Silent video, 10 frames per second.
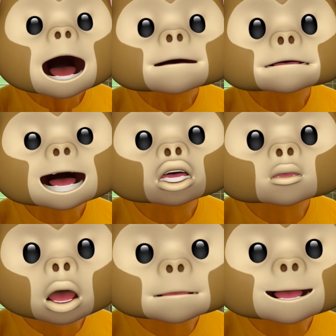My
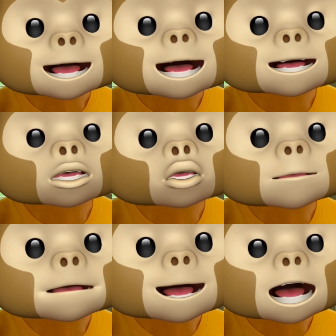topic is to
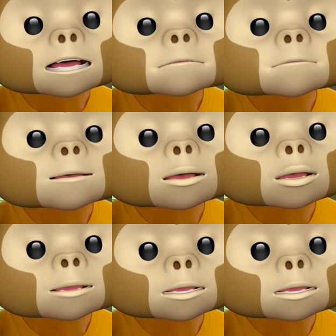make full use